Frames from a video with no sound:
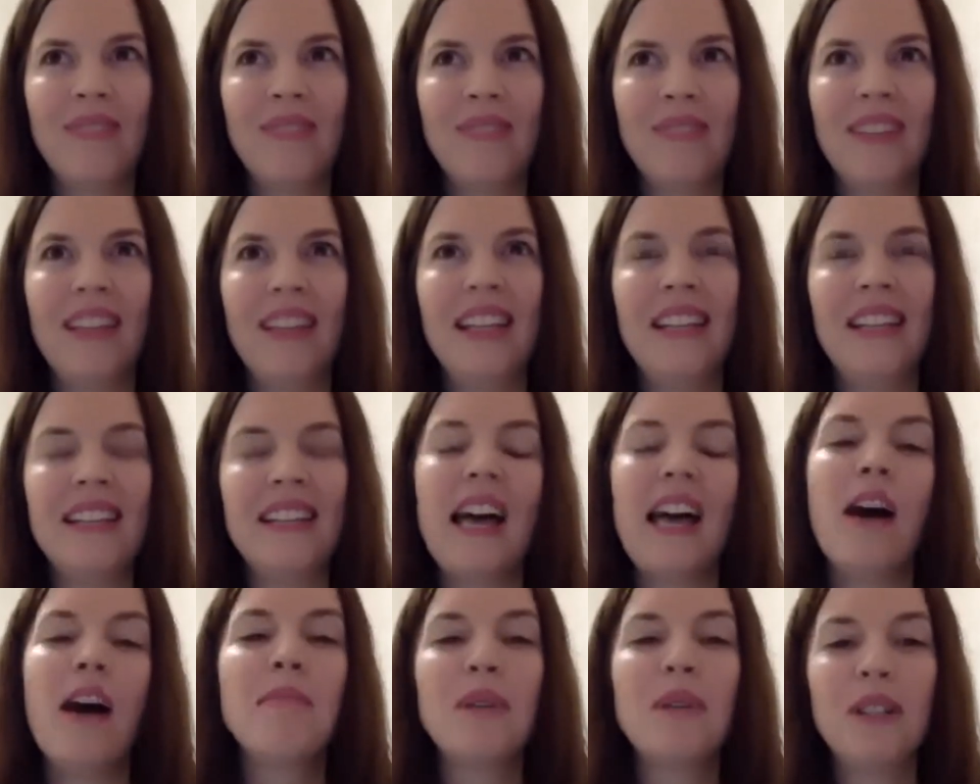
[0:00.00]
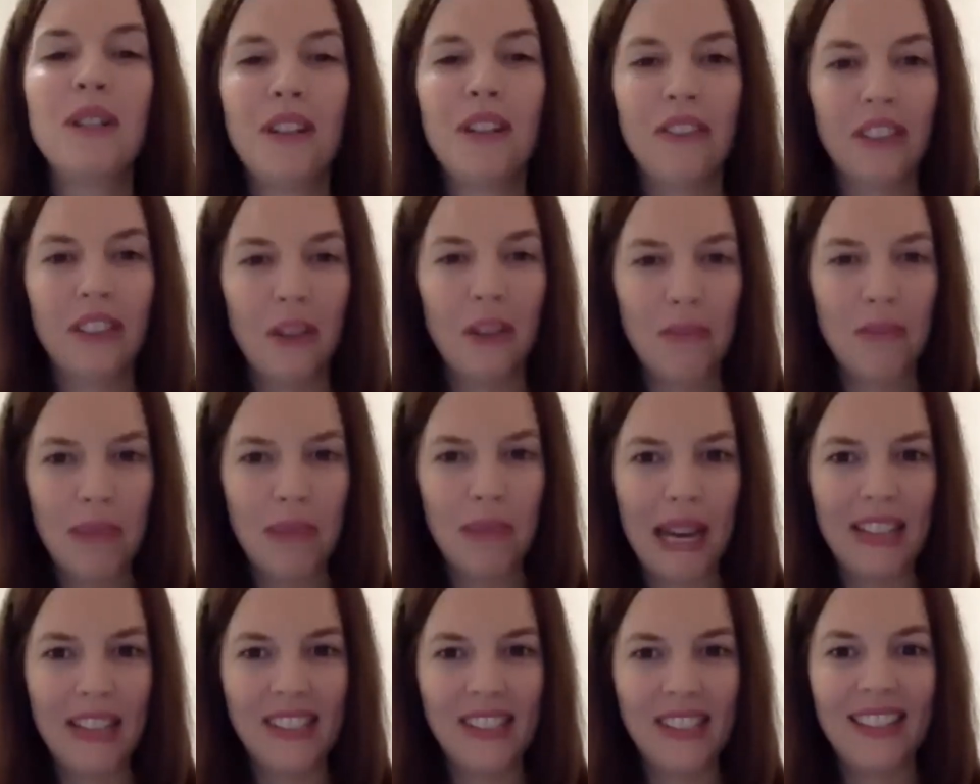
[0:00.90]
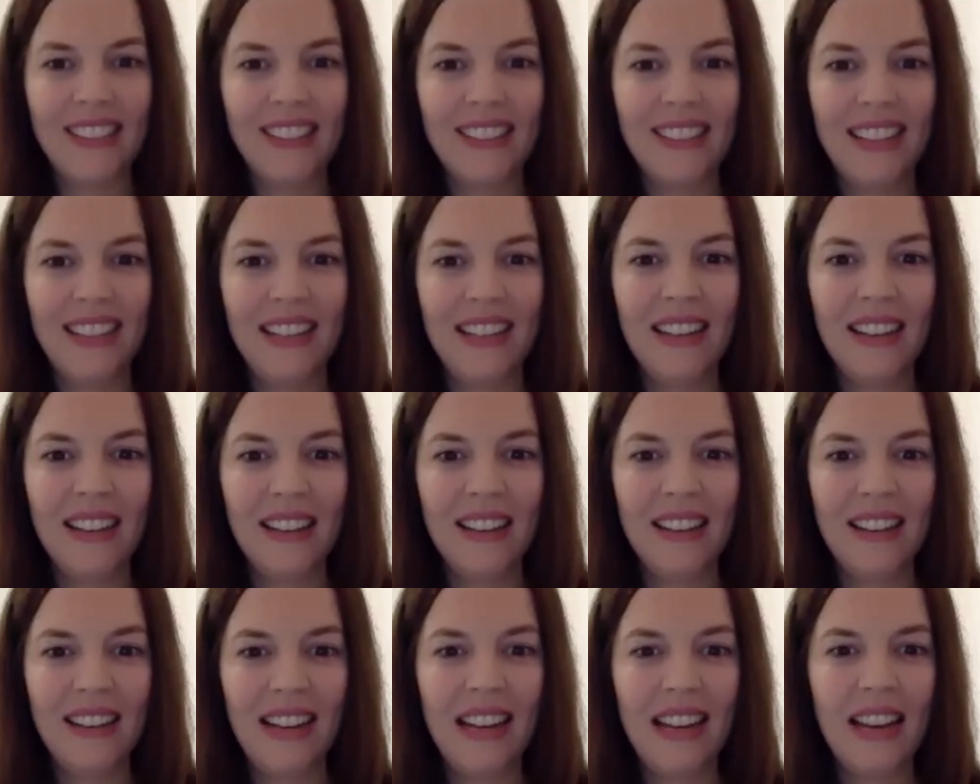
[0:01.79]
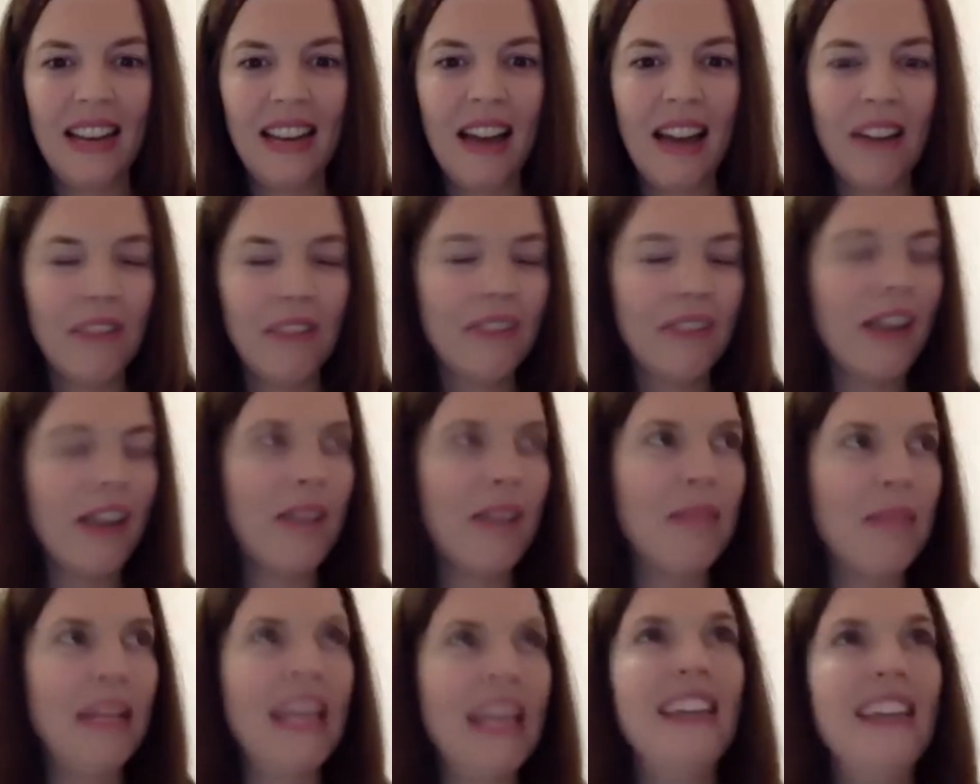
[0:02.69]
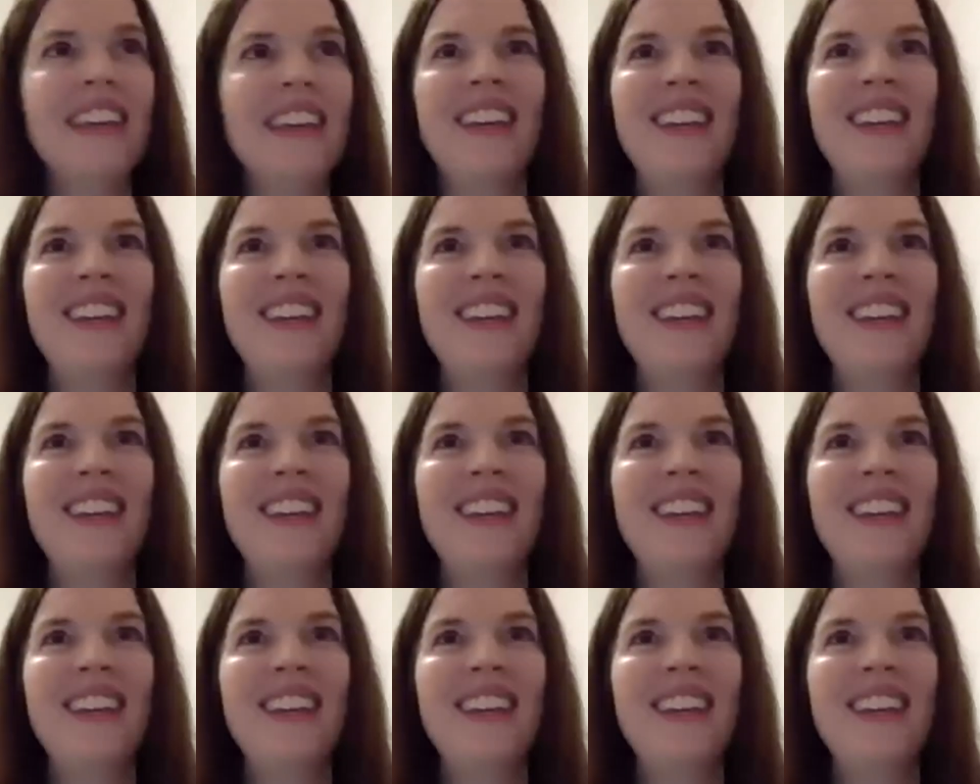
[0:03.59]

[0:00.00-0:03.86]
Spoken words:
an example of compassion in our family,